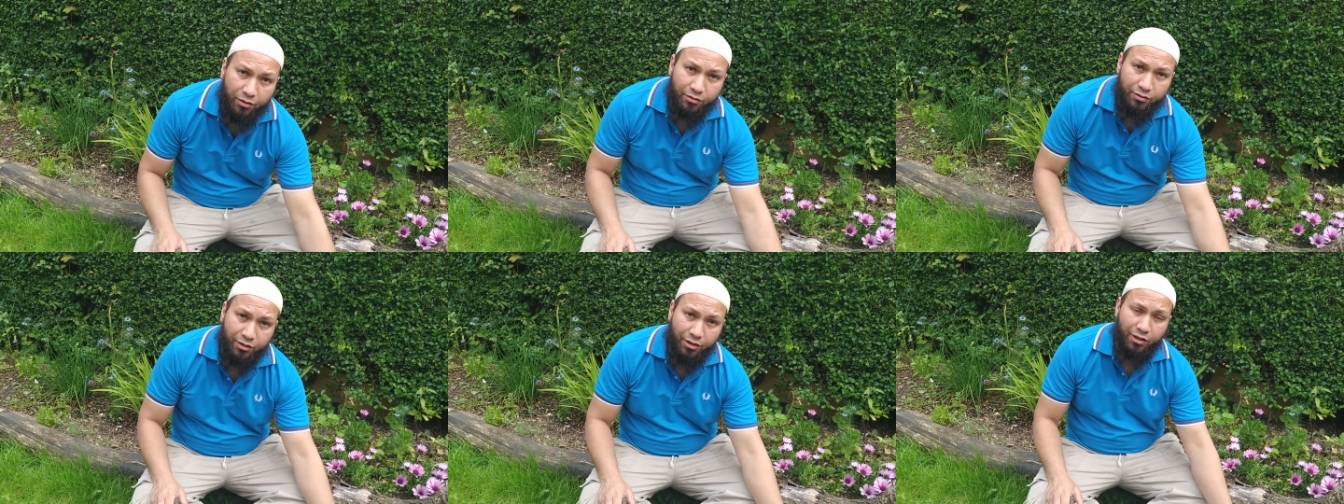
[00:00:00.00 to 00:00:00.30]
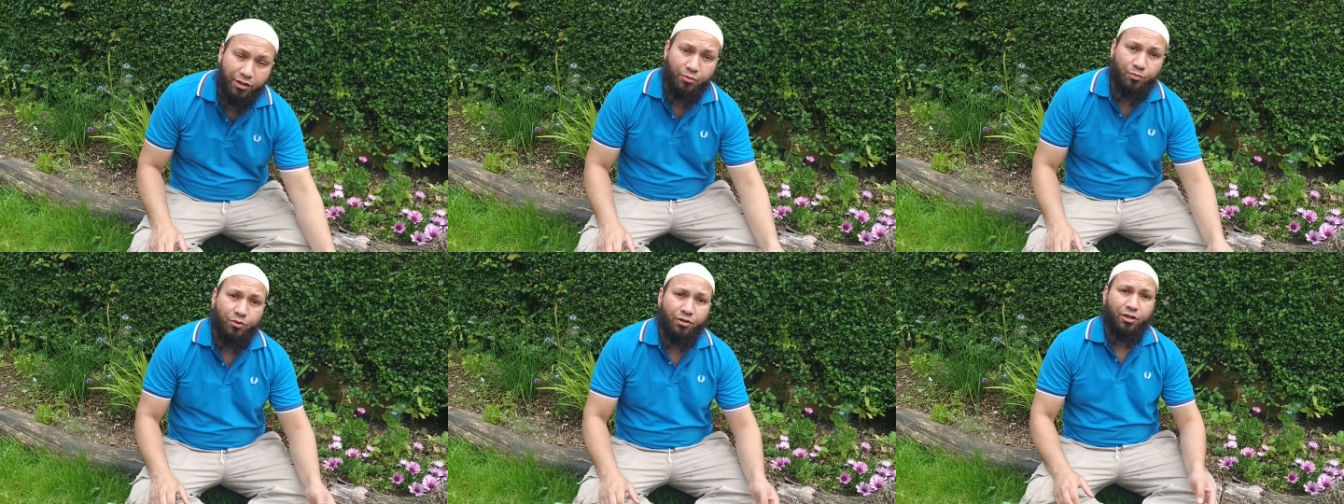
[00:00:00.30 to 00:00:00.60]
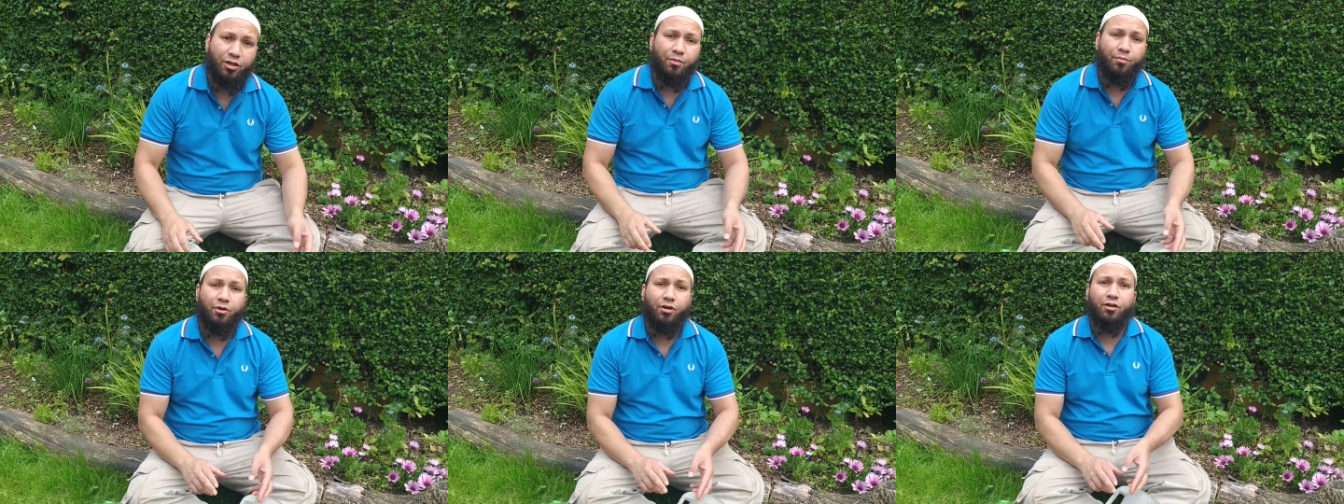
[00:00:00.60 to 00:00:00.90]
dealing with
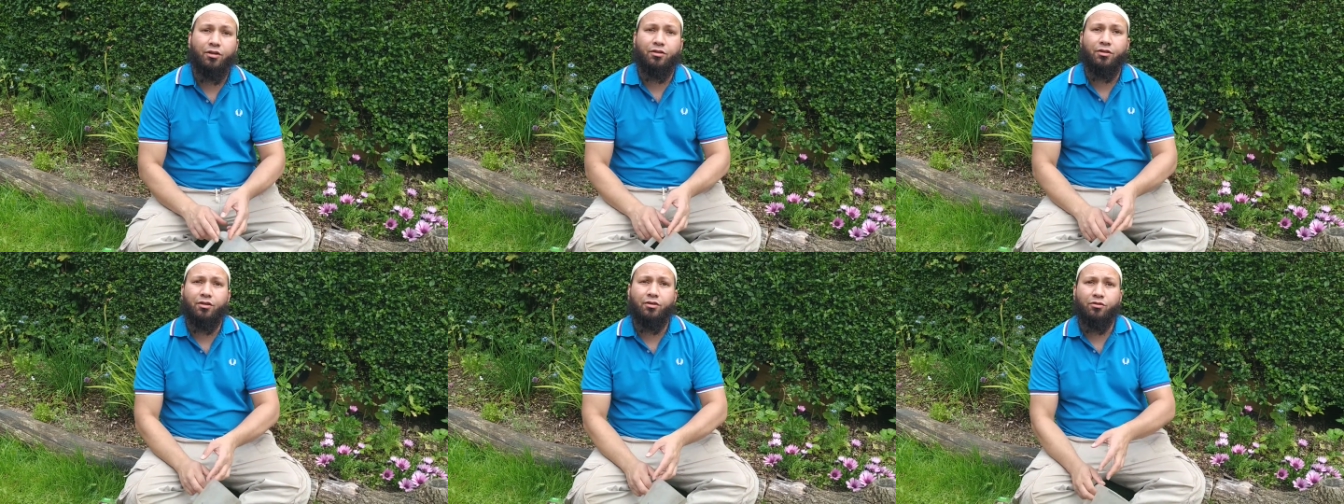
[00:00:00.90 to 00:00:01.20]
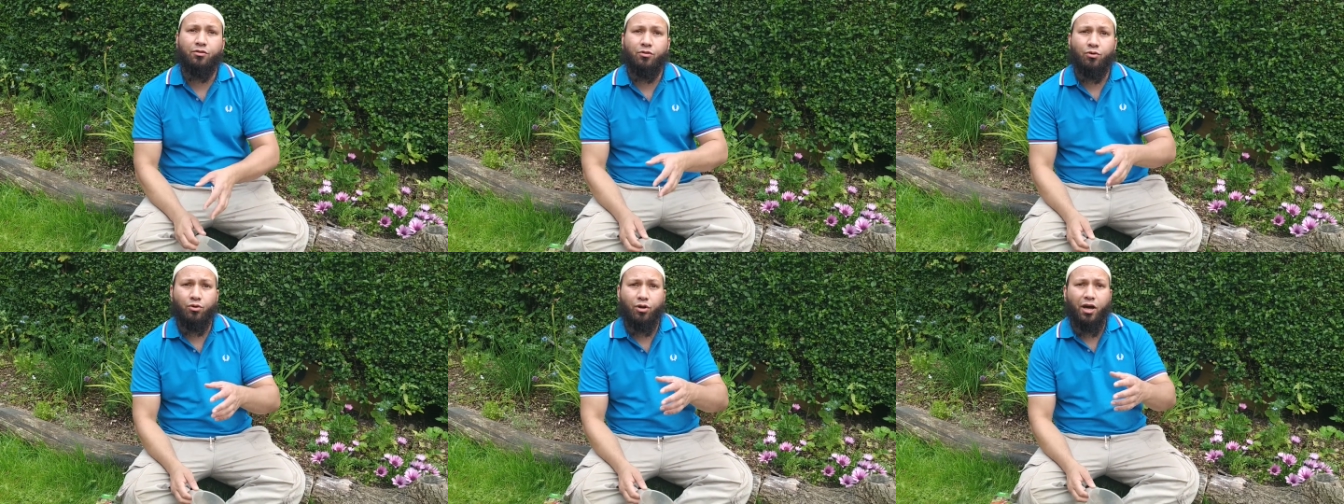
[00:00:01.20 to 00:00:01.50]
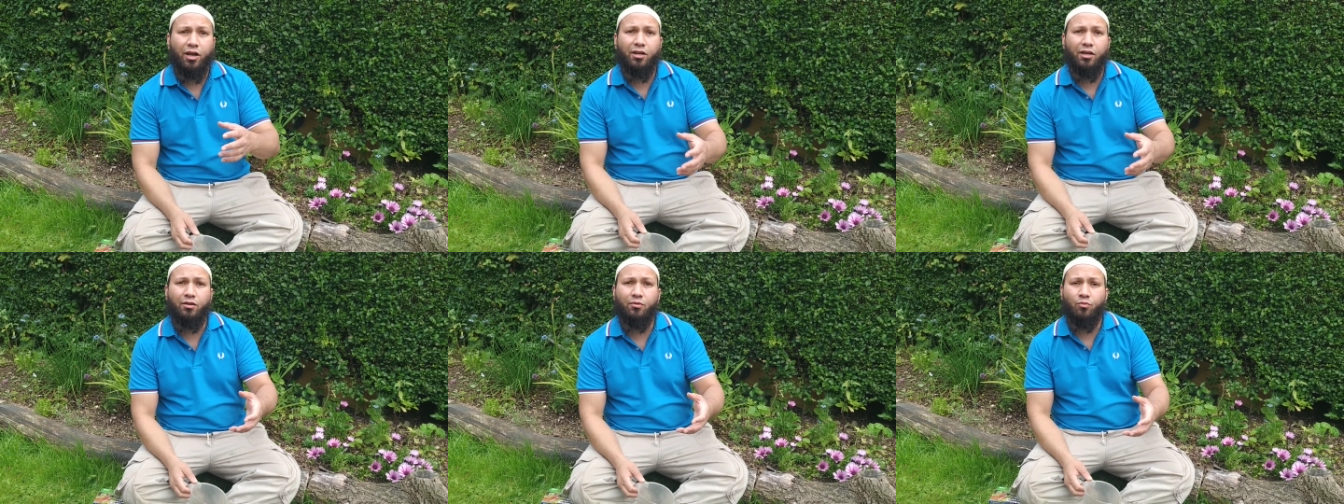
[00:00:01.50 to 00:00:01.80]
them and they're an
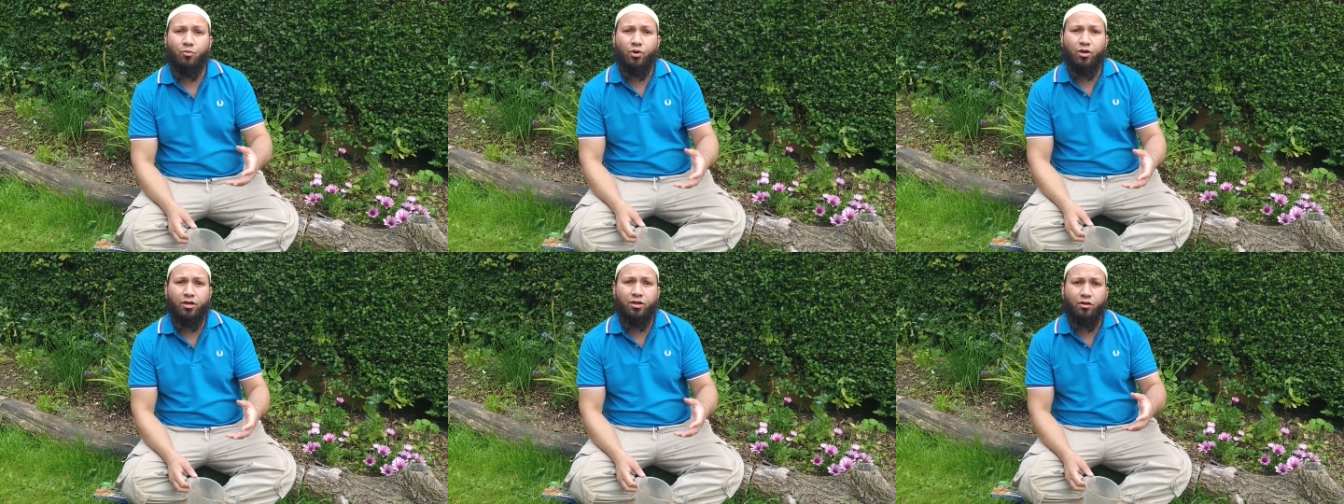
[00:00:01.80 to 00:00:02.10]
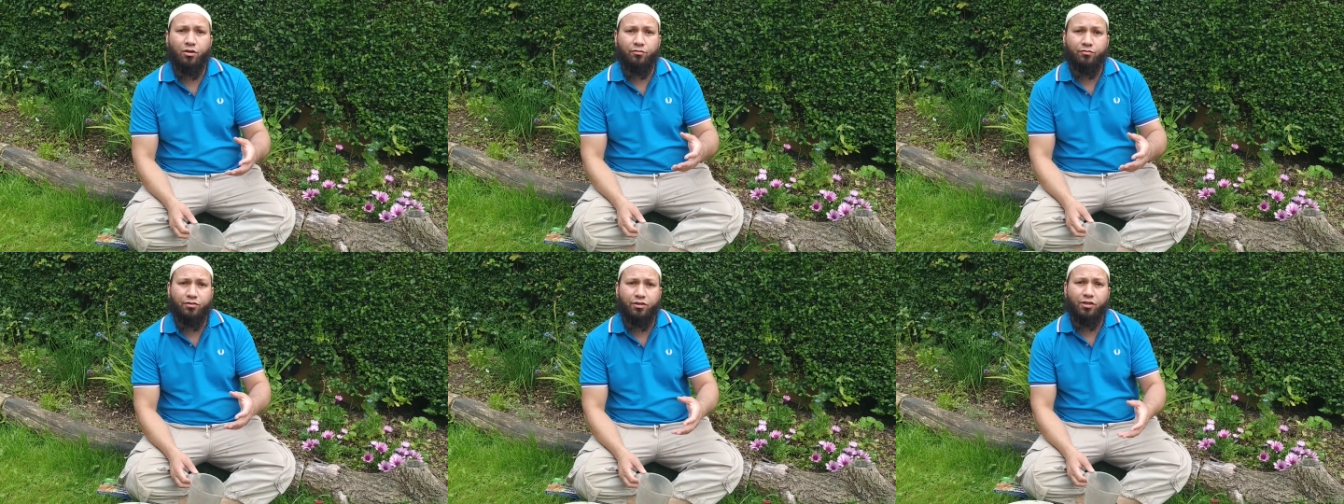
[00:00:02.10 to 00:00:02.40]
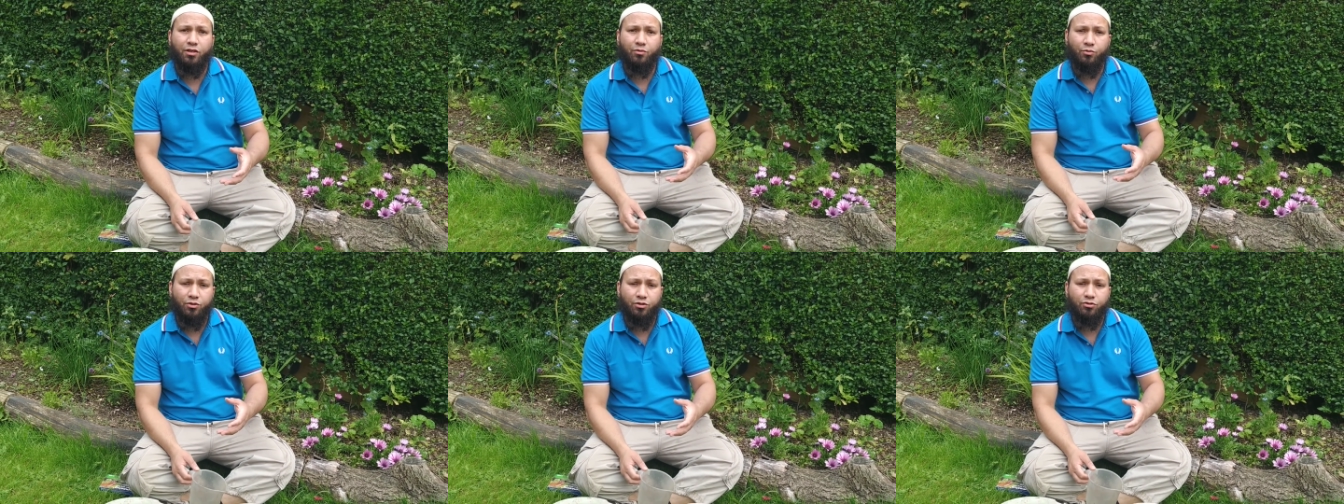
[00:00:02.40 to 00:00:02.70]
organic way of
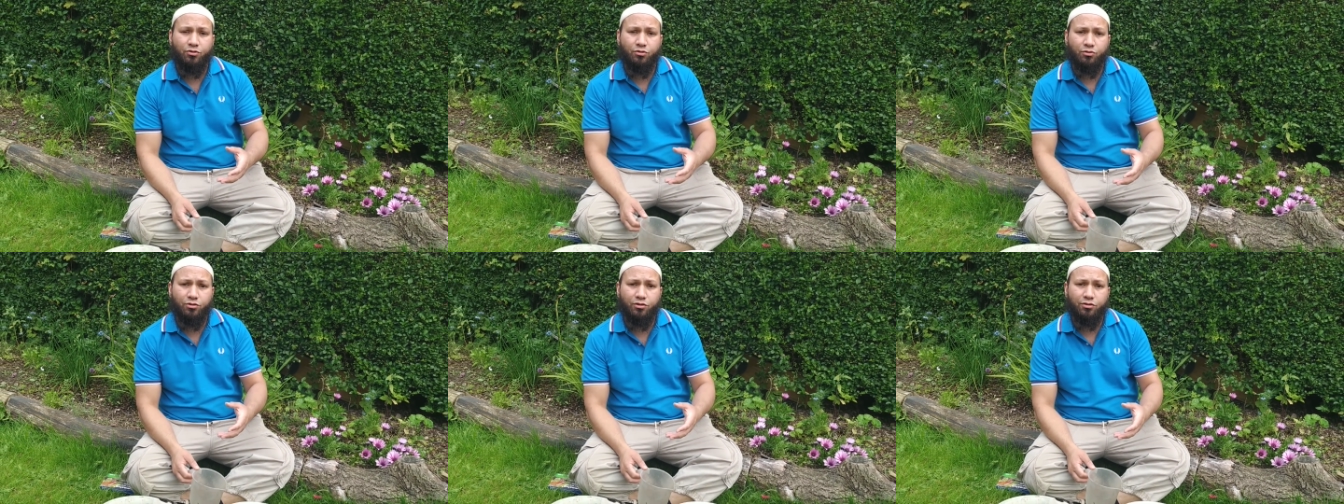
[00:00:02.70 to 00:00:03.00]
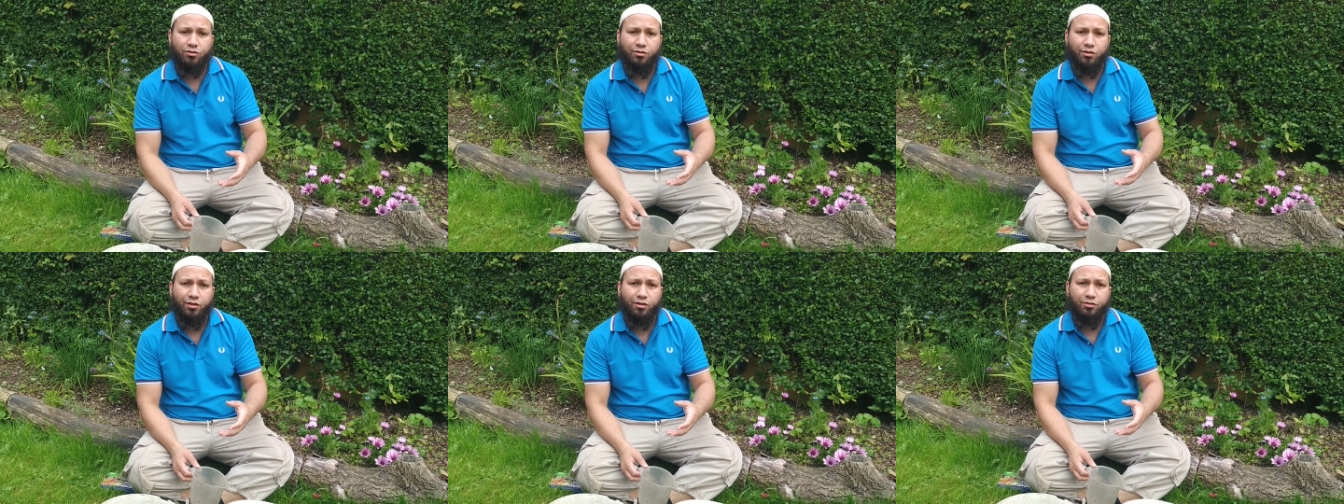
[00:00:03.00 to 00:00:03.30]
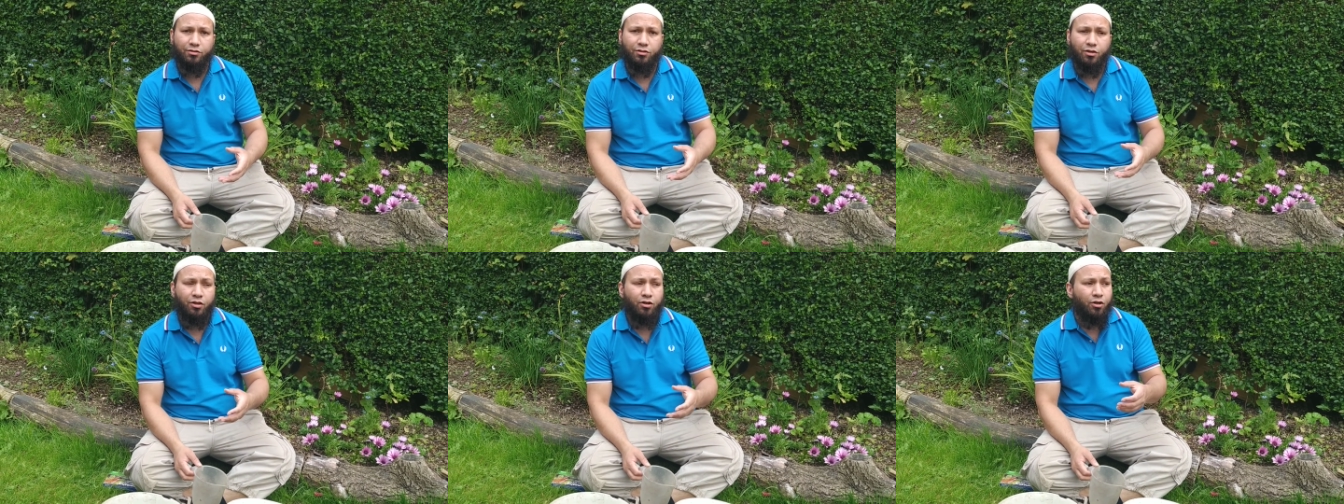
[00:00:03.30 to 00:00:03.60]
dealing with slugs and
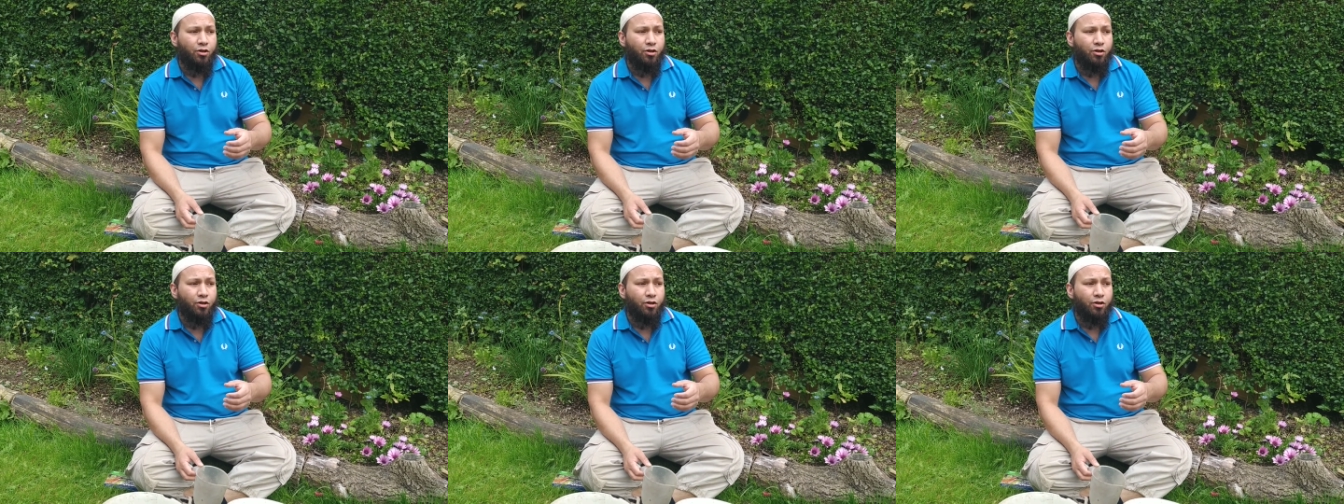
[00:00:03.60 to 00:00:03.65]
snails.